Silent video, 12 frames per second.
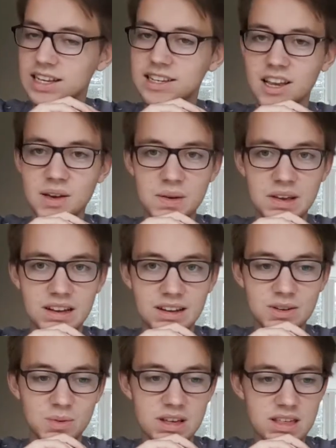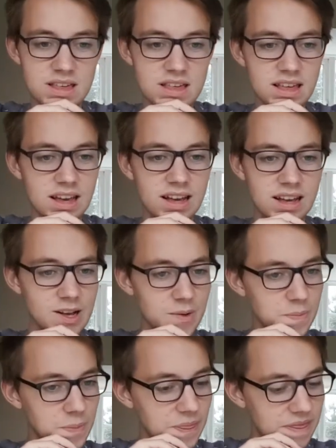So here we are with
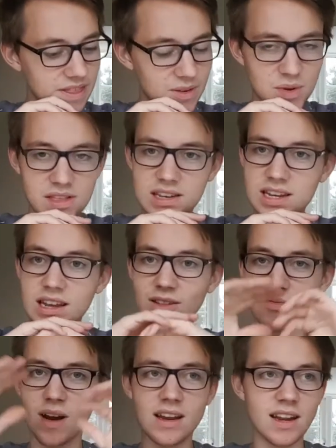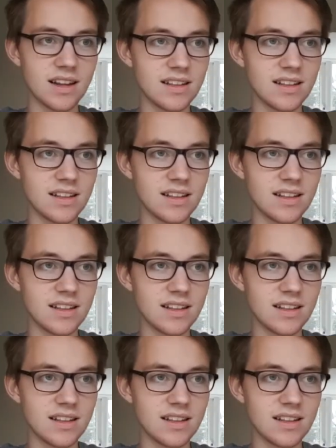the tea. It's raining